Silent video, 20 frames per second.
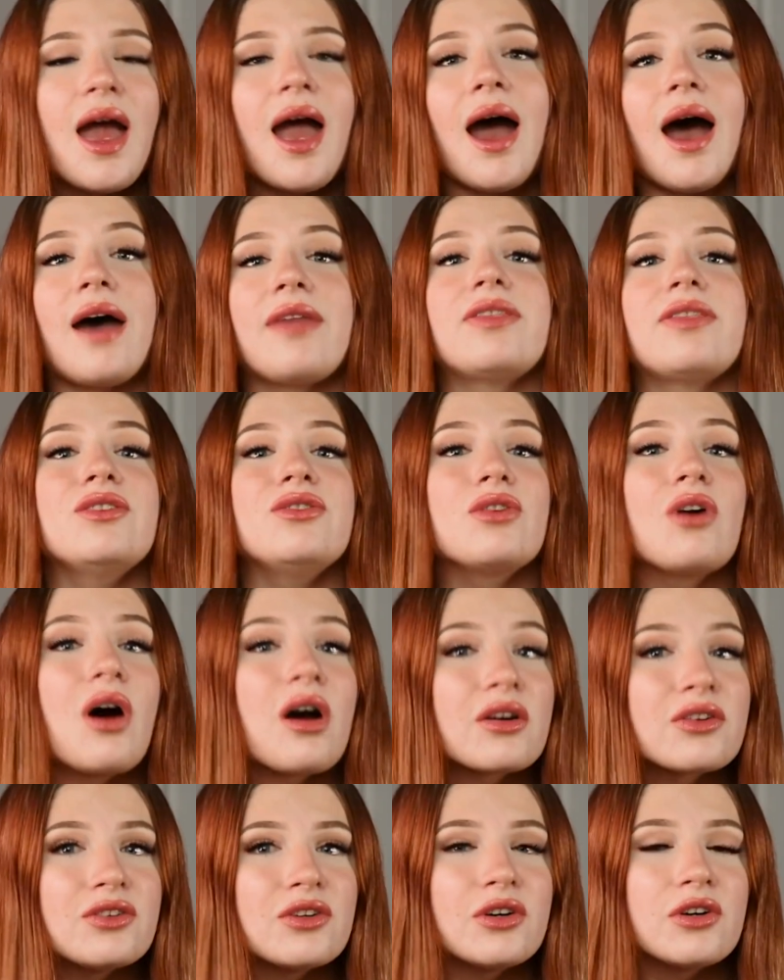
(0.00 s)
at the
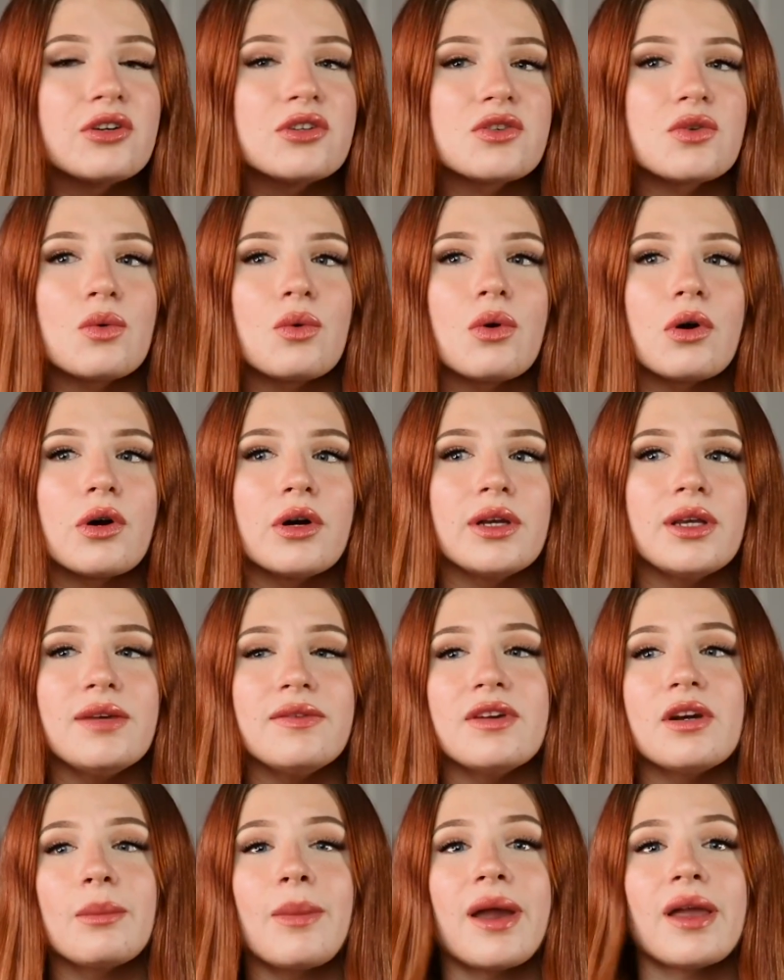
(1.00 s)
doctor's, or
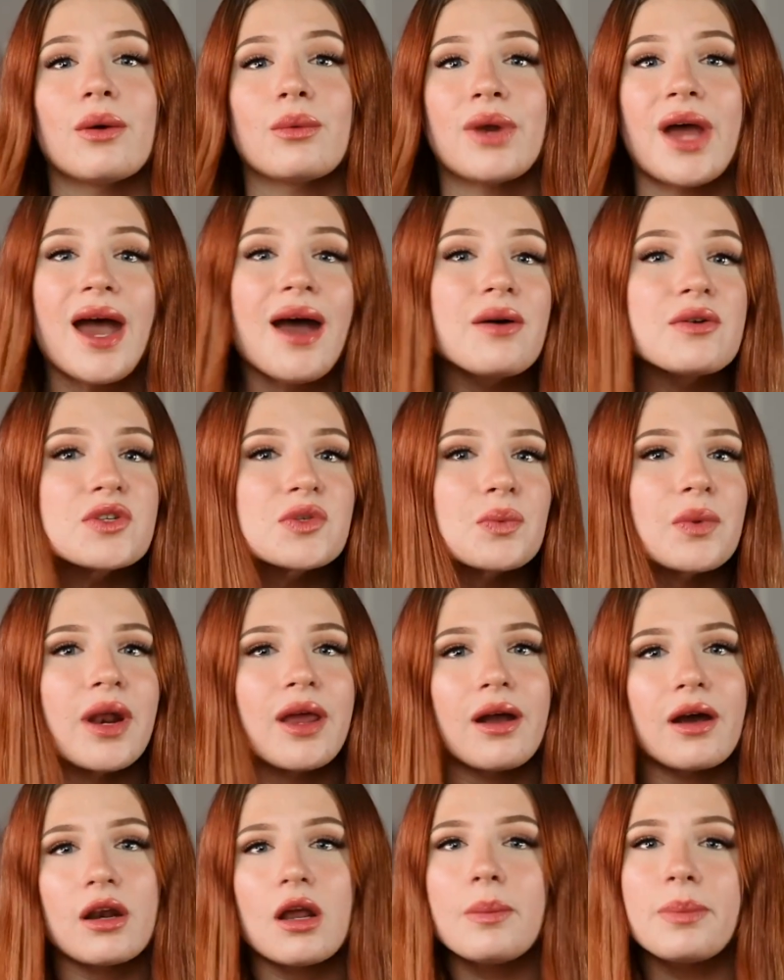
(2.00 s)
even in my own house when I
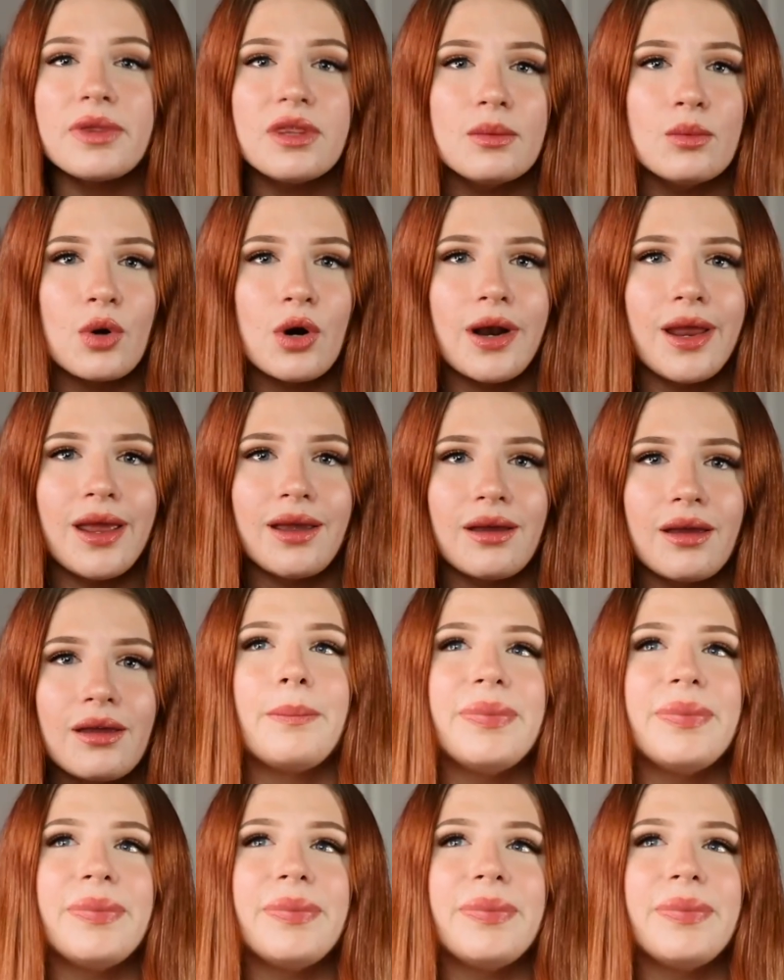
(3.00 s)
got up in the morning.